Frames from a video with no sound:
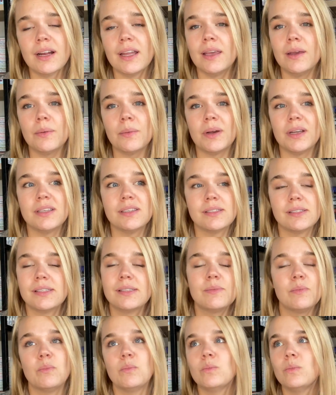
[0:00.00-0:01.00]
It was
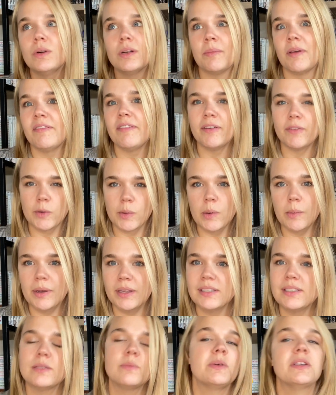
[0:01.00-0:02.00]
one of my favorite
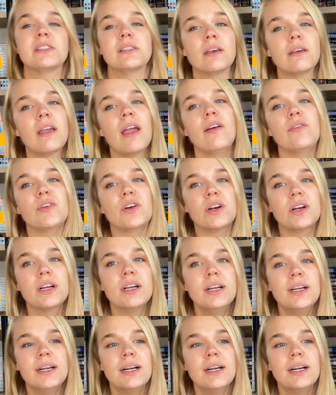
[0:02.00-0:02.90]
romances basically ever.